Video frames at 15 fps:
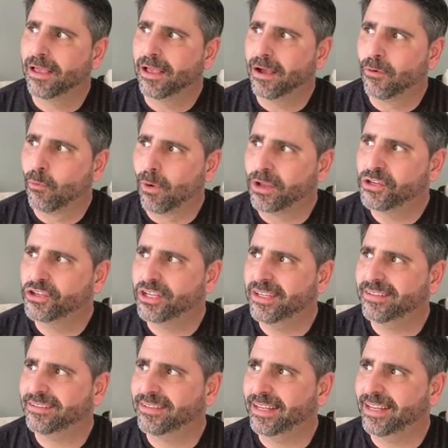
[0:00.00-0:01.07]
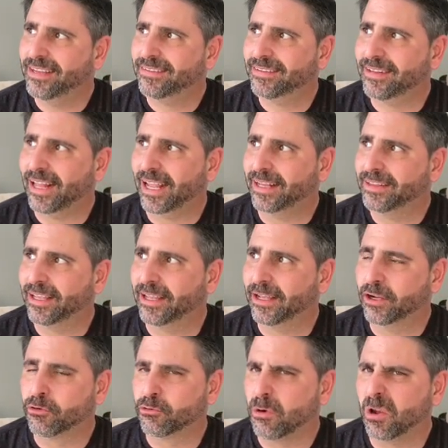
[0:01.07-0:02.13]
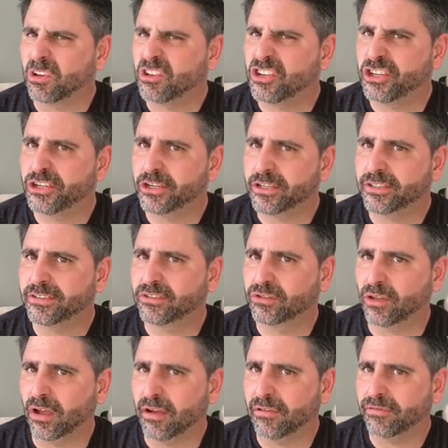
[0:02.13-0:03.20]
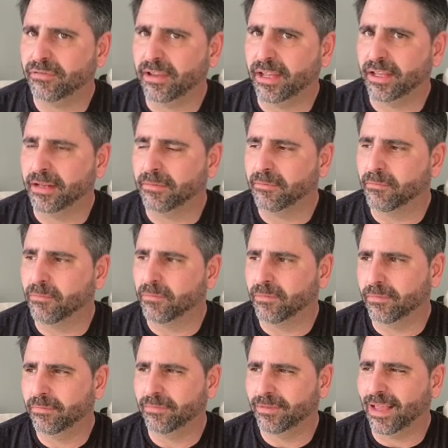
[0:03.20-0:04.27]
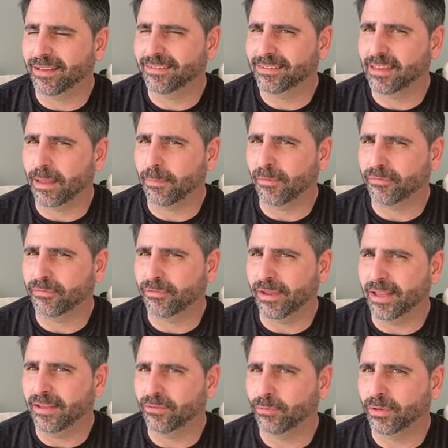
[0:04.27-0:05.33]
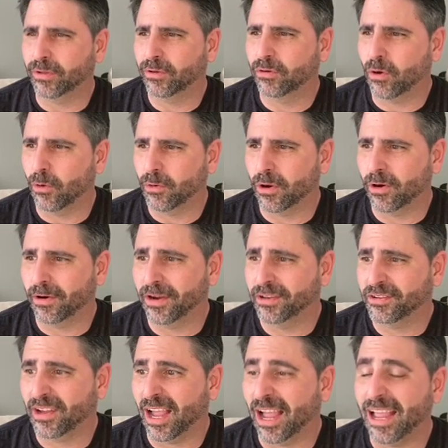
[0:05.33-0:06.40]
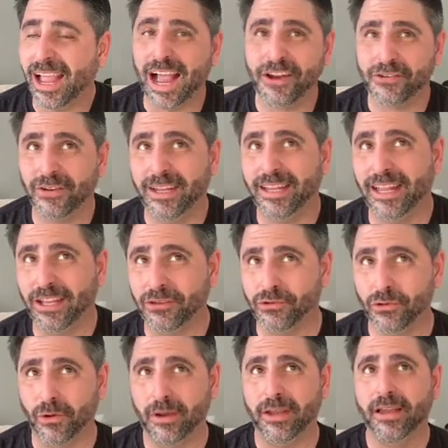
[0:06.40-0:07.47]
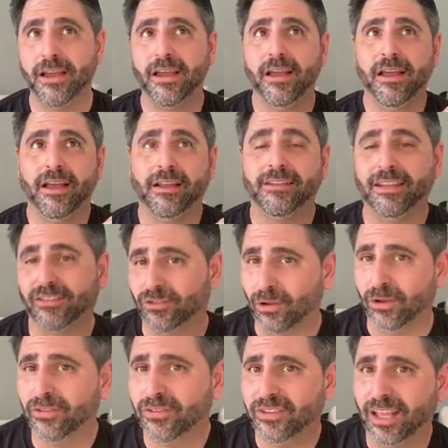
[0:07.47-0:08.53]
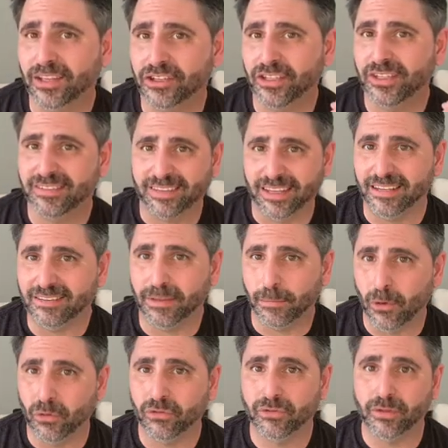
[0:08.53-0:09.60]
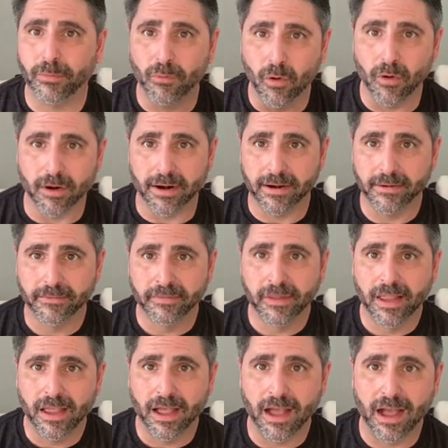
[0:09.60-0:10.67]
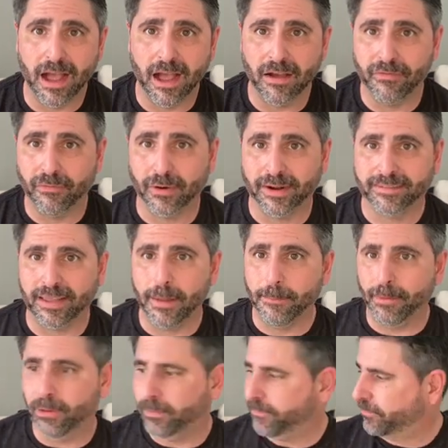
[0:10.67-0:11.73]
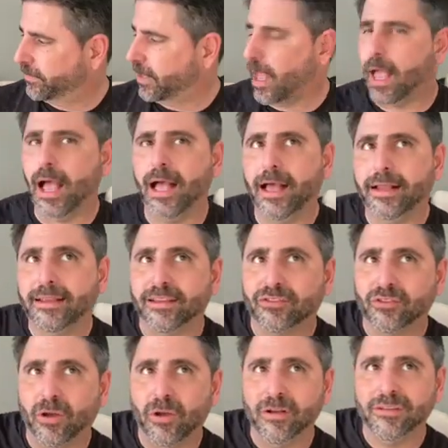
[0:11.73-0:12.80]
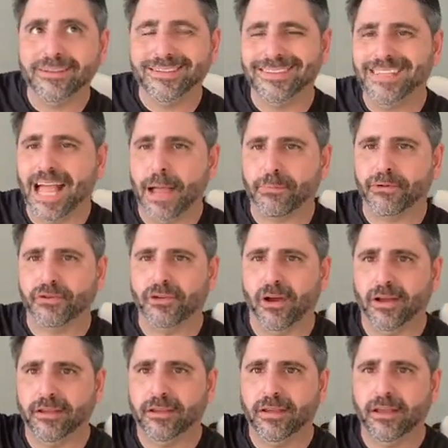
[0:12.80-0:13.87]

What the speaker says: when she sings like the grungier stuff and that type of things with Code Orange, I actually enjoy the songs that she sings the more. For example, the song Snapshot,